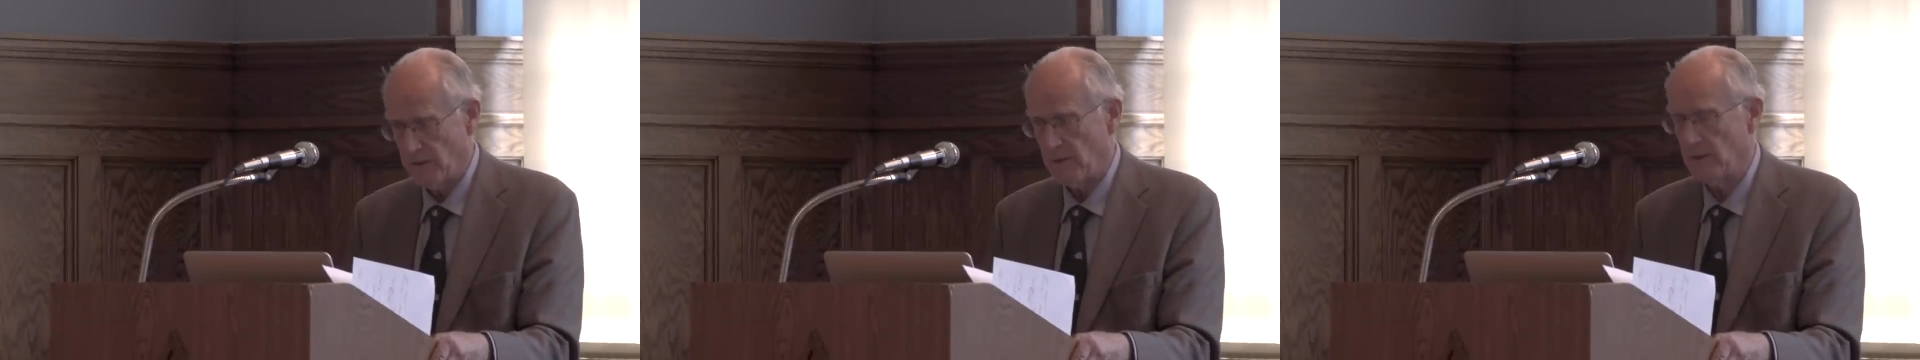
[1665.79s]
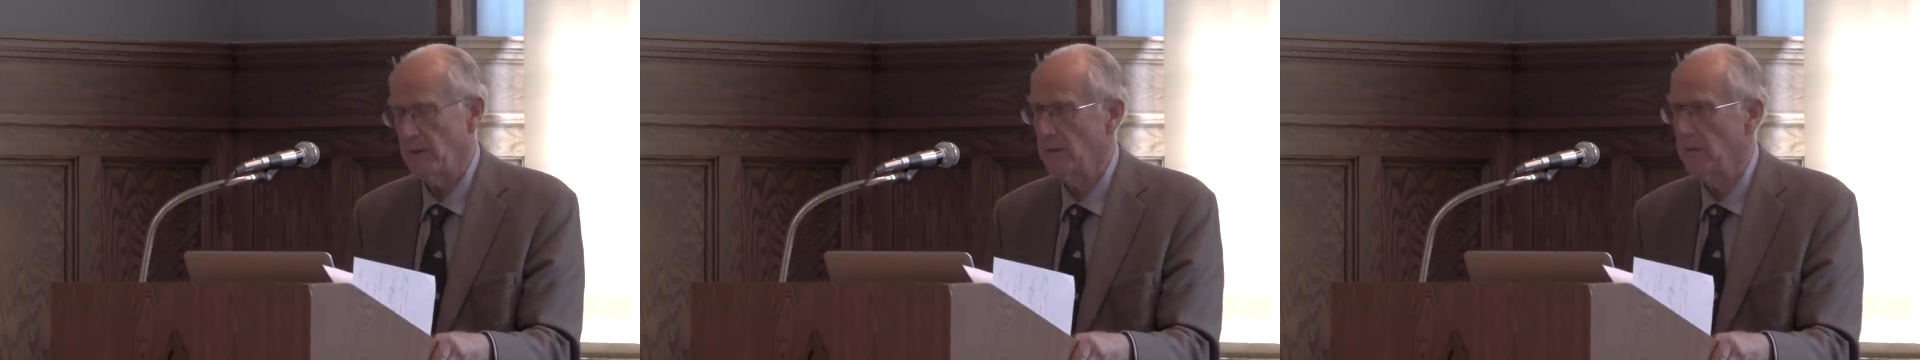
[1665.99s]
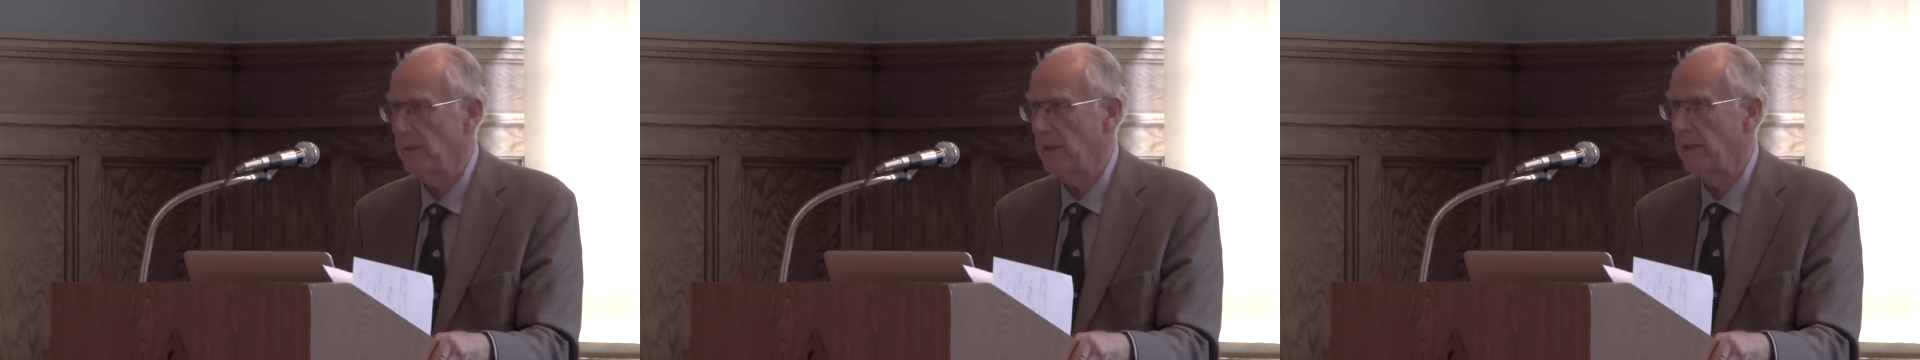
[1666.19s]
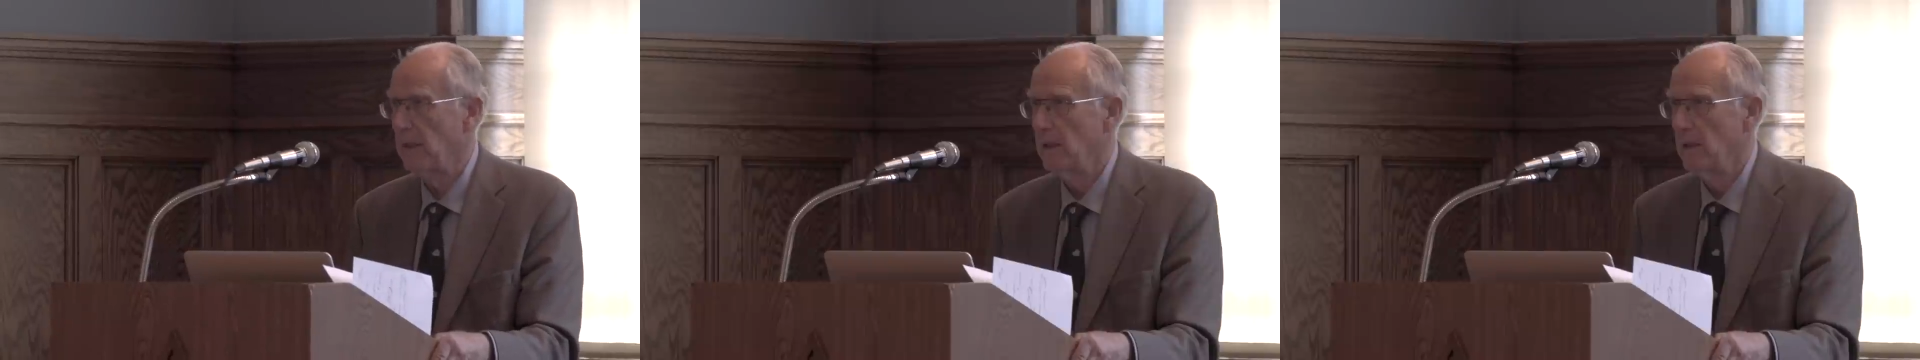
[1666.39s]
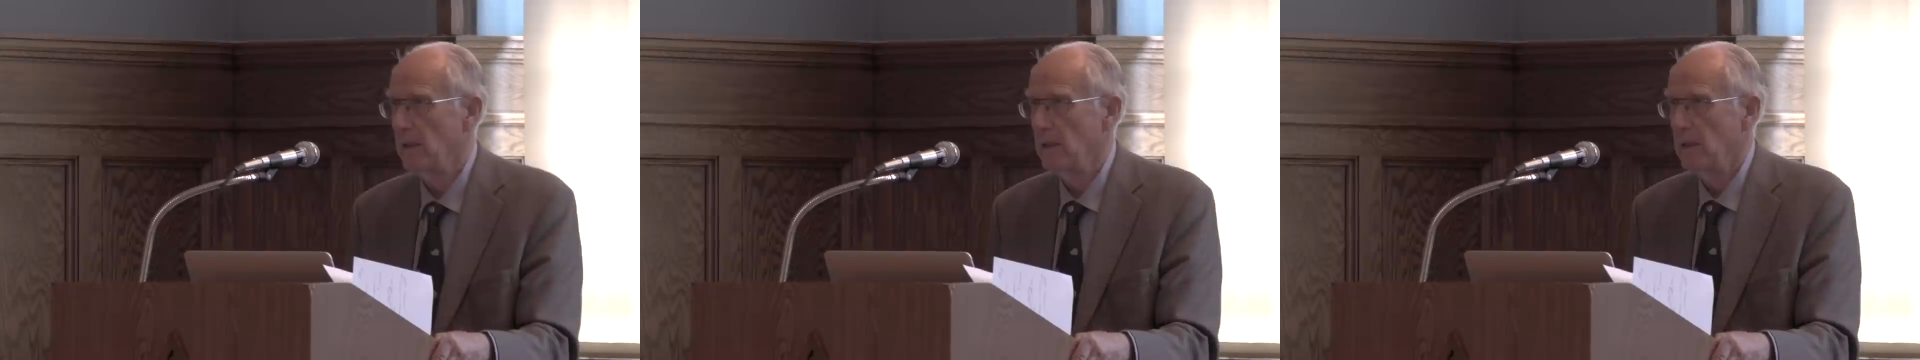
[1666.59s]
occurring
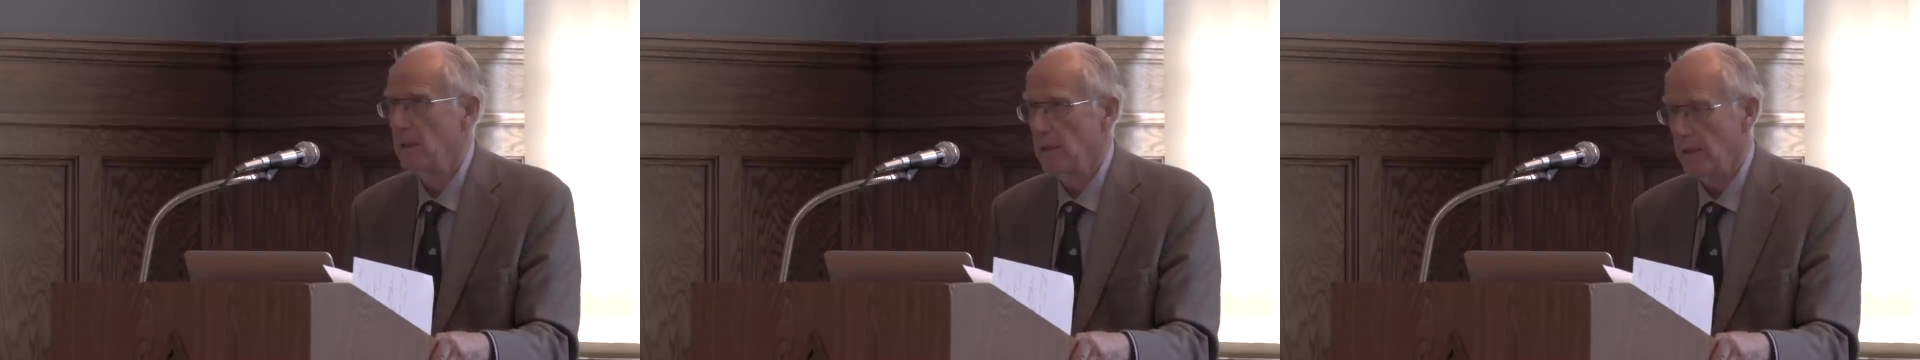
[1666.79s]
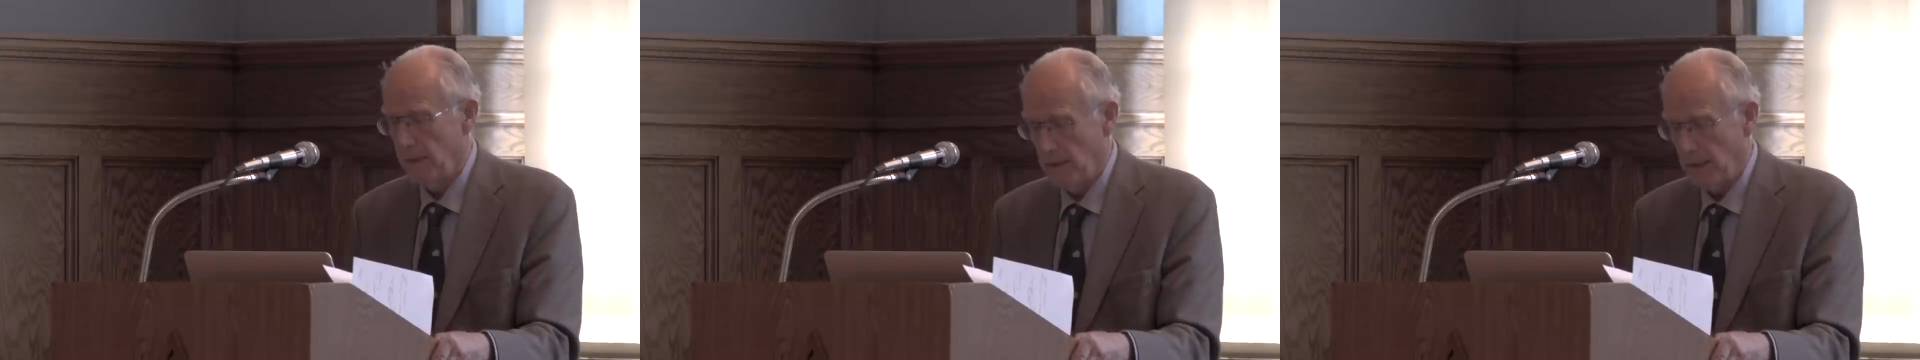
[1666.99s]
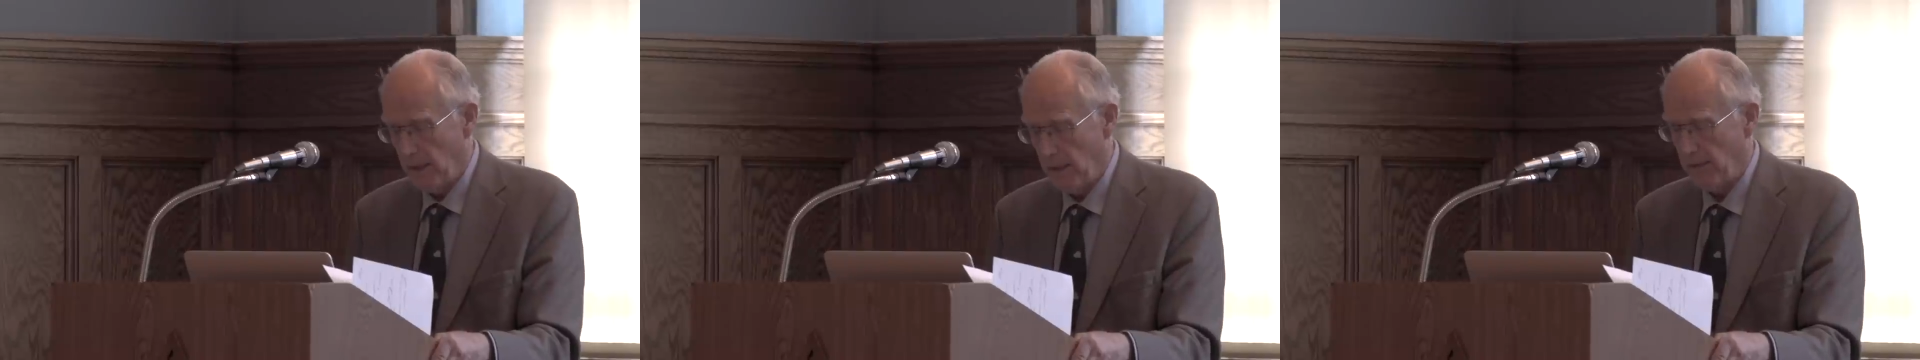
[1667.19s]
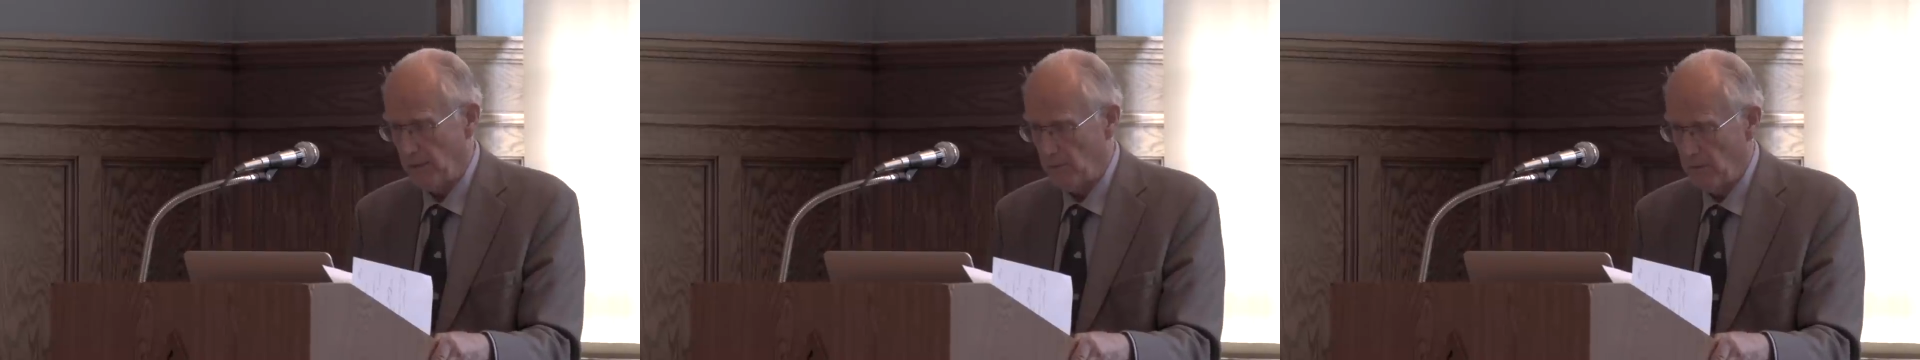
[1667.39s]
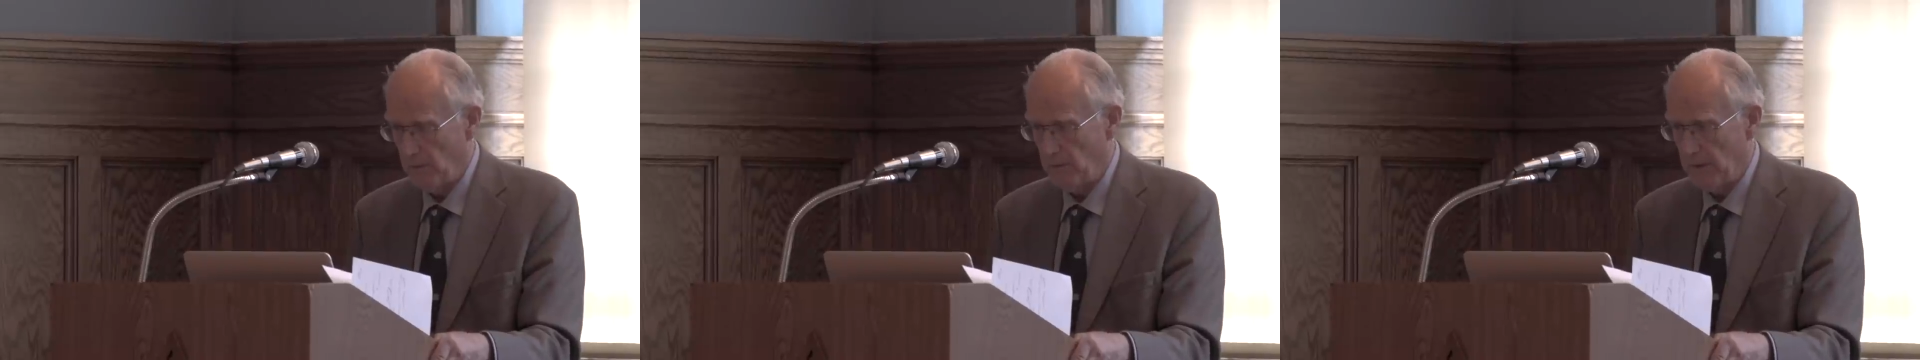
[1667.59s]
in other
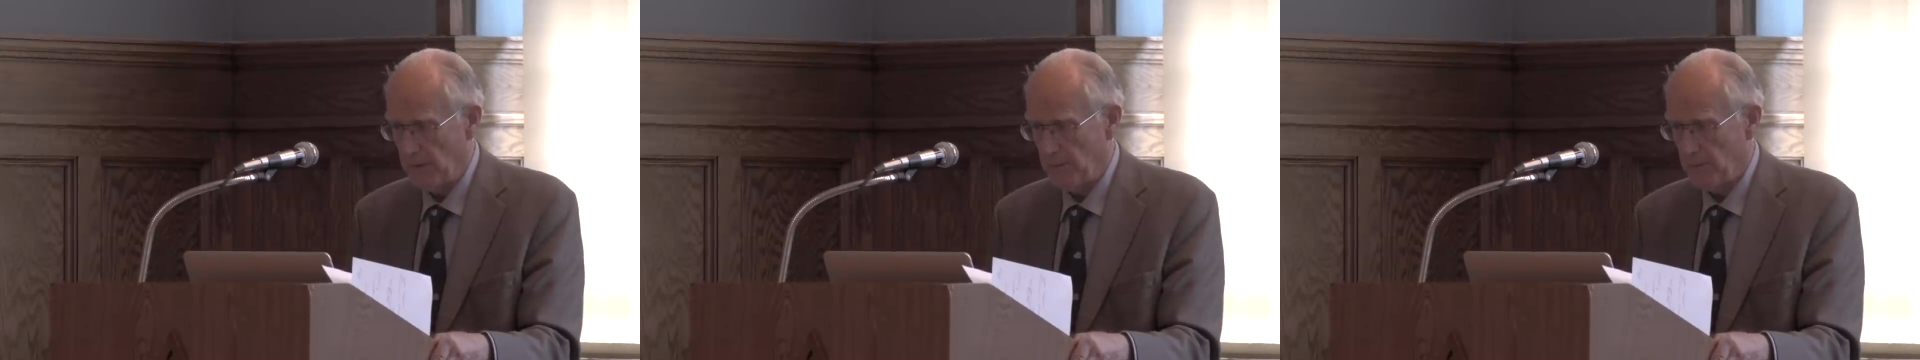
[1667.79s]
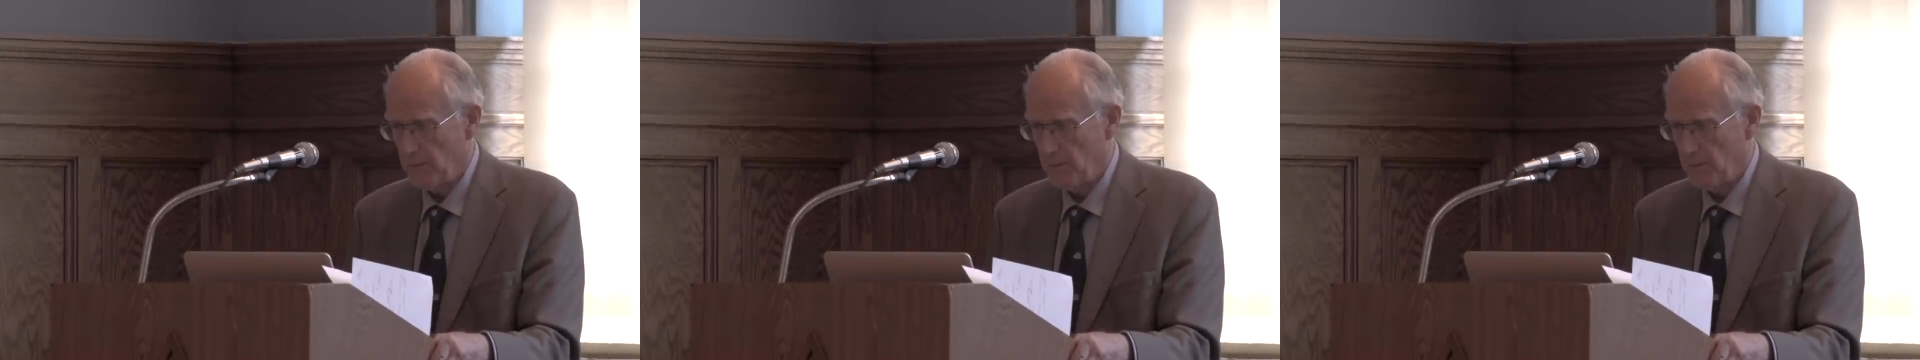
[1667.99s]
women.